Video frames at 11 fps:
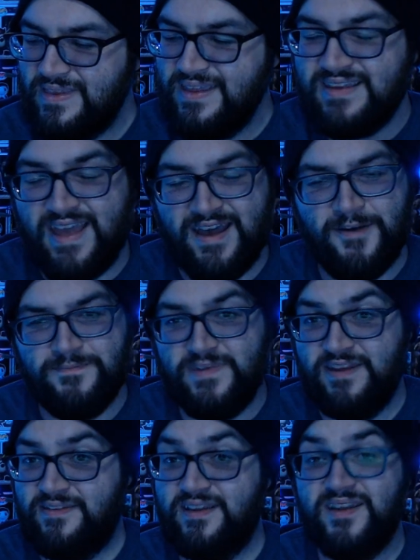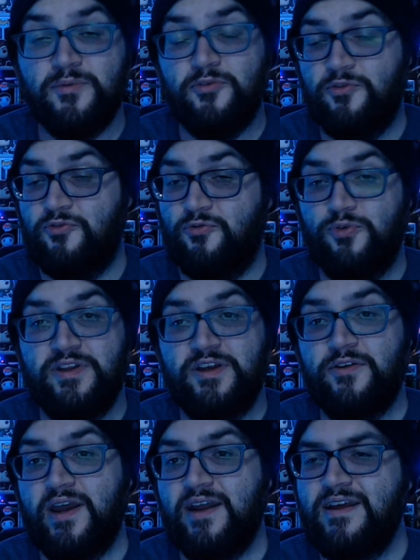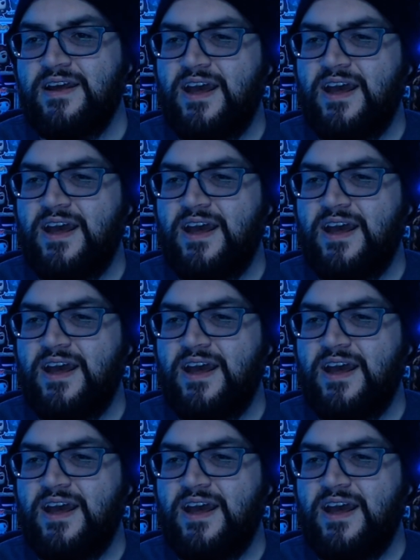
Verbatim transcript: Yeah, this this episode was really great.